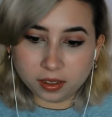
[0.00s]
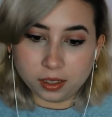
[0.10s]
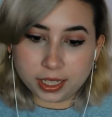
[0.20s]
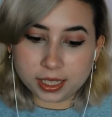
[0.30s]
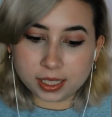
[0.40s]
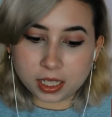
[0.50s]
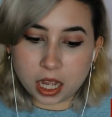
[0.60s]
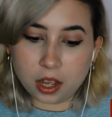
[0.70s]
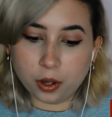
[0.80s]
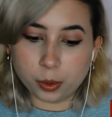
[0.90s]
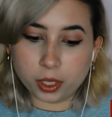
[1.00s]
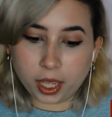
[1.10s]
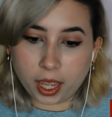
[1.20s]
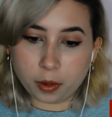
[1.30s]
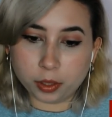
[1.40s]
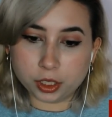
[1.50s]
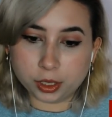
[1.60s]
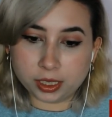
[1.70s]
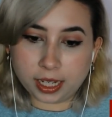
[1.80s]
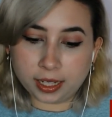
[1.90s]
It is not okay what
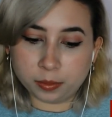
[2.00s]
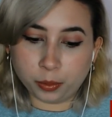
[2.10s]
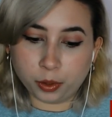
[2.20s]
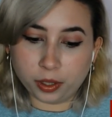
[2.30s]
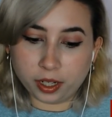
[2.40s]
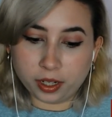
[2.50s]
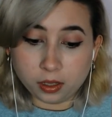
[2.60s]
you did, boy.